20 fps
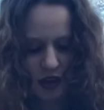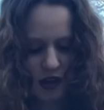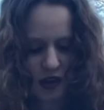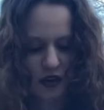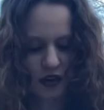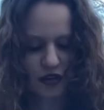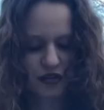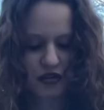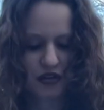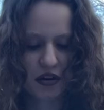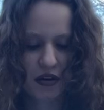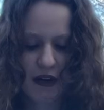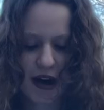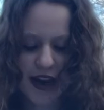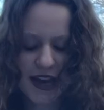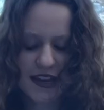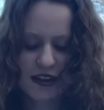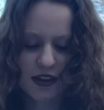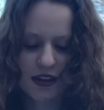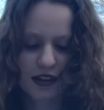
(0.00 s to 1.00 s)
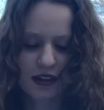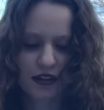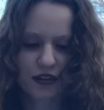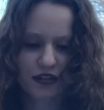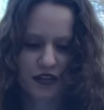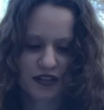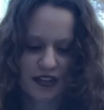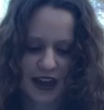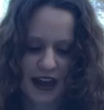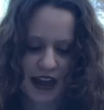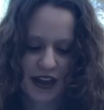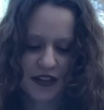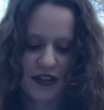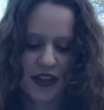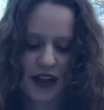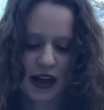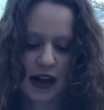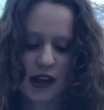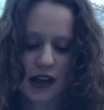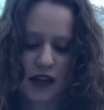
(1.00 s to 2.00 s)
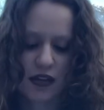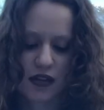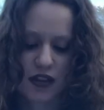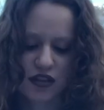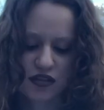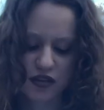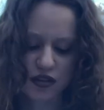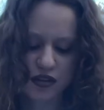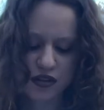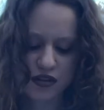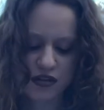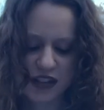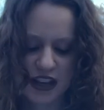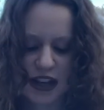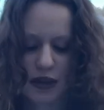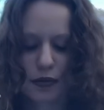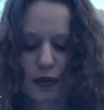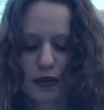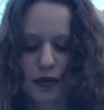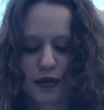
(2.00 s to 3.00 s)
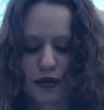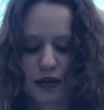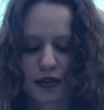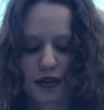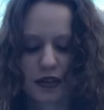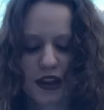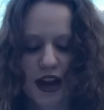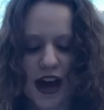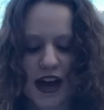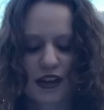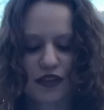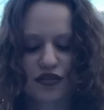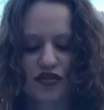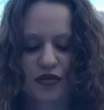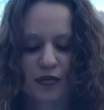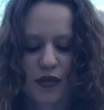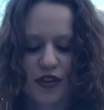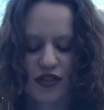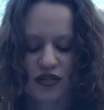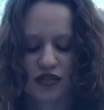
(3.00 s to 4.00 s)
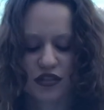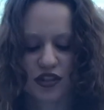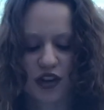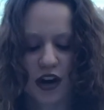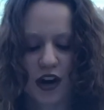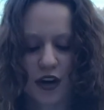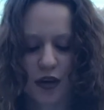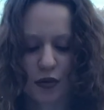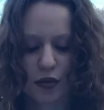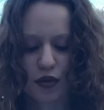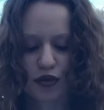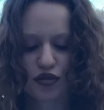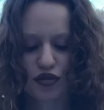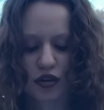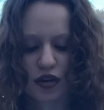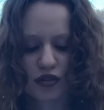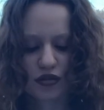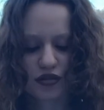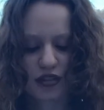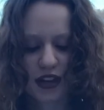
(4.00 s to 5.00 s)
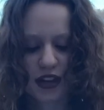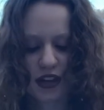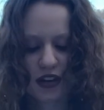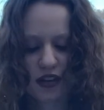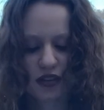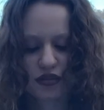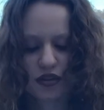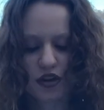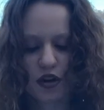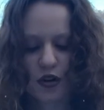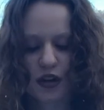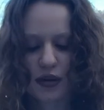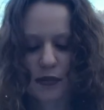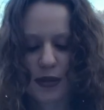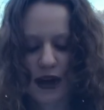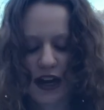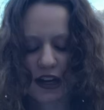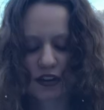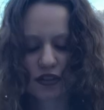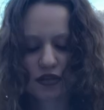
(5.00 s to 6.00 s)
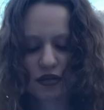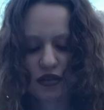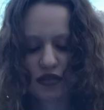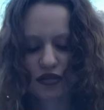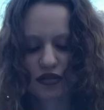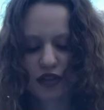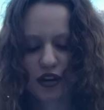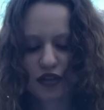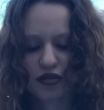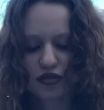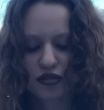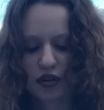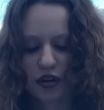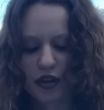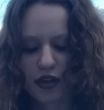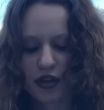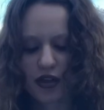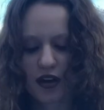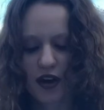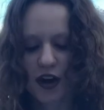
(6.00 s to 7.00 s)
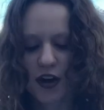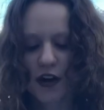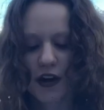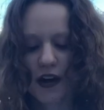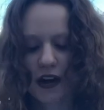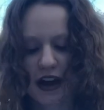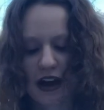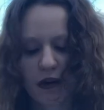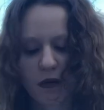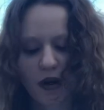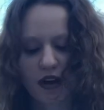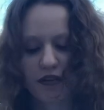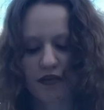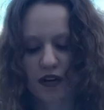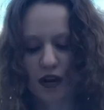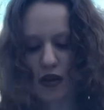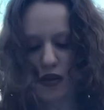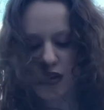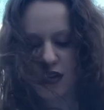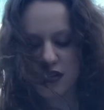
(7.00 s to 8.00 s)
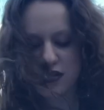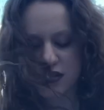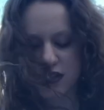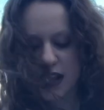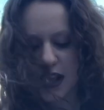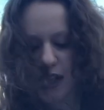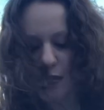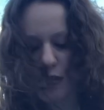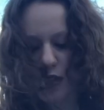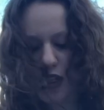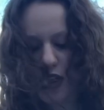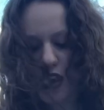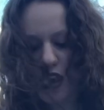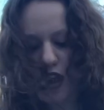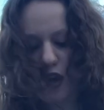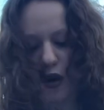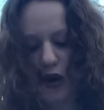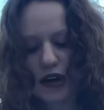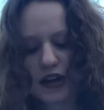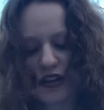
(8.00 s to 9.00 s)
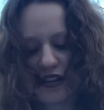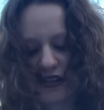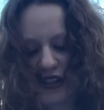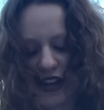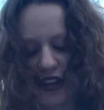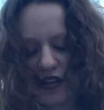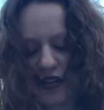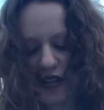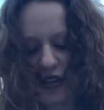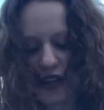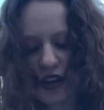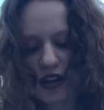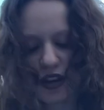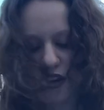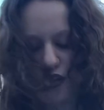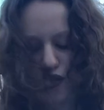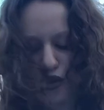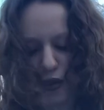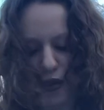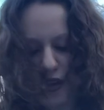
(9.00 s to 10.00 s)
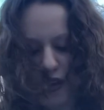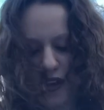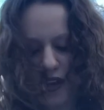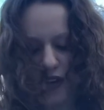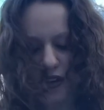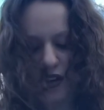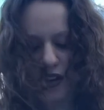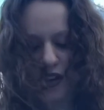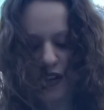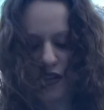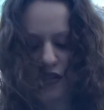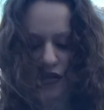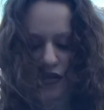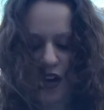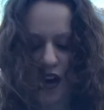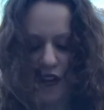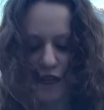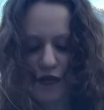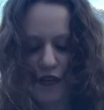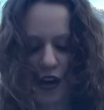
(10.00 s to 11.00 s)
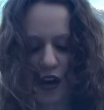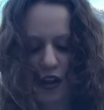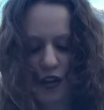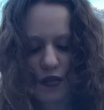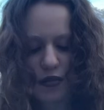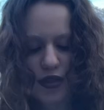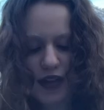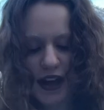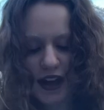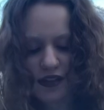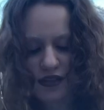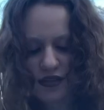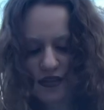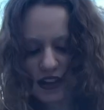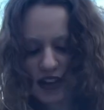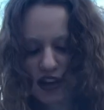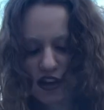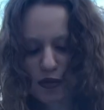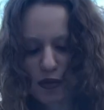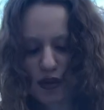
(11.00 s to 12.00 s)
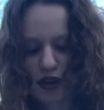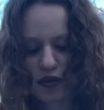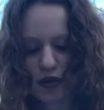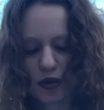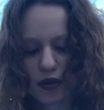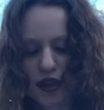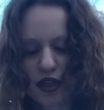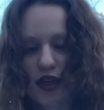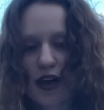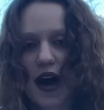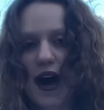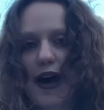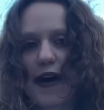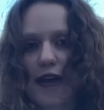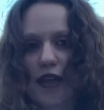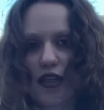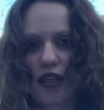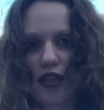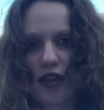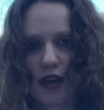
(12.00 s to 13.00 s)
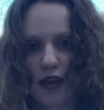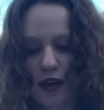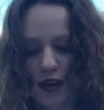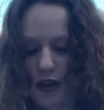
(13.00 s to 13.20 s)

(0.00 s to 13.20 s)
So I said that these are the same lines from the start, which shows that he is going back to his original thought. However, this time when he says the key's within, he does not follow that statement with I think.